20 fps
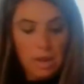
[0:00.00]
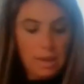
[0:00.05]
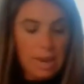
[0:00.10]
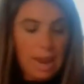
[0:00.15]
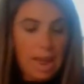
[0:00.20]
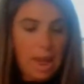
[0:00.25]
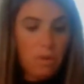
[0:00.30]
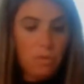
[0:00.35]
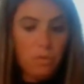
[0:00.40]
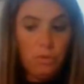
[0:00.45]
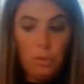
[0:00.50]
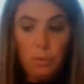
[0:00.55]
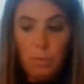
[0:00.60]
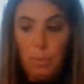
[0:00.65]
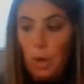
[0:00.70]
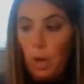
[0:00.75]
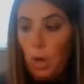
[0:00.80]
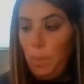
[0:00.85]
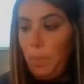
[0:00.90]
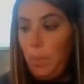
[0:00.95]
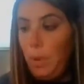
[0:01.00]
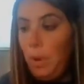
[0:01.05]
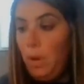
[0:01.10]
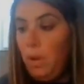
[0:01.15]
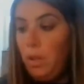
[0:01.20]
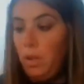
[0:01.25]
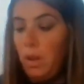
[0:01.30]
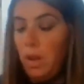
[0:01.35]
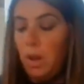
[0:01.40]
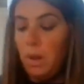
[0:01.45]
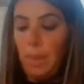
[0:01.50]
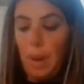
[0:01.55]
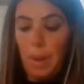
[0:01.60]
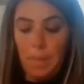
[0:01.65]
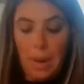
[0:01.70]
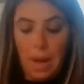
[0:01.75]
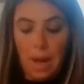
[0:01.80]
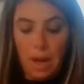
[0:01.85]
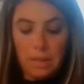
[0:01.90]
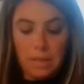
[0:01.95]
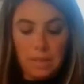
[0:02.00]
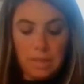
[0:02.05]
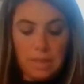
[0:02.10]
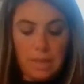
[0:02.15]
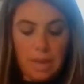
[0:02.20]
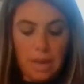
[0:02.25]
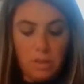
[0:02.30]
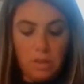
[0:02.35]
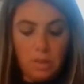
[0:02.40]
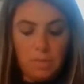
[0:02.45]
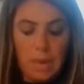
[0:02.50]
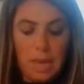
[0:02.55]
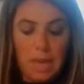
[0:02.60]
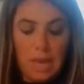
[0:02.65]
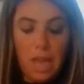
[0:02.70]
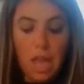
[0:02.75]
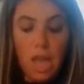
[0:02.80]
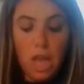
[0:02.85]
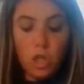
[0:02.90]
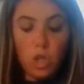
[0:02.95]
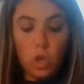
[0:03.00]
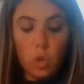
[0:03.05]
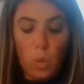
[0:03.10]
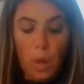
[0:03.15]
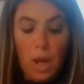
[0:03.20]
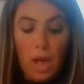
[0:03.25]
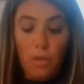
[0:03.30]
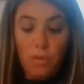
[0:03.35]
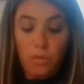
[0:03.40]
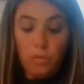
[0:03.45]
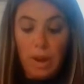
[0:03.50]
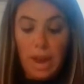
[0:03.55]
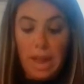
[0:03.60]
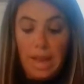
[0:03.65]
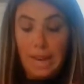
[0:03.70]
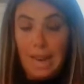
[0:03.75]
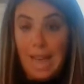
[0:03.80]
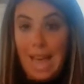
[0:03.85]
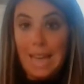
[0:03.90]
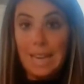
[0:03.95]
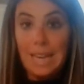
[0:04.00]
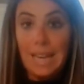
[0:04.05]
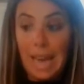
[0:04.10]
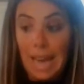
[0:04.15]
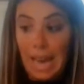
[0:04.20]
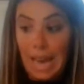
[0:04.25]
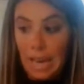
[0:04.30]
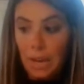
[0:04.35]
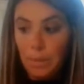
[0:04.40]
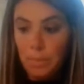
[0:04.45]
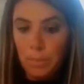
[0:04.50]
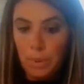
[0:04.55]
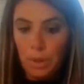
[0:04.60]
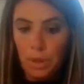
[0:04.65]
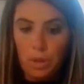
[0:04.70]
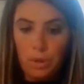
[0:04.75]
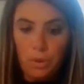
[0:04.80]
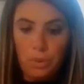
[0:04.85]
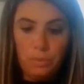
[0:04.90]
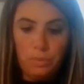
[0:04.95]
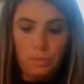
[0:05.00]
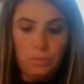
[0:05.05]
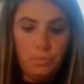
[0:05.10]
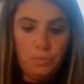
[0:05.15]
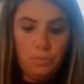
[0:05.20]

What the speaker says: Now for purple, on my box it tells me 12 red and 8 blue.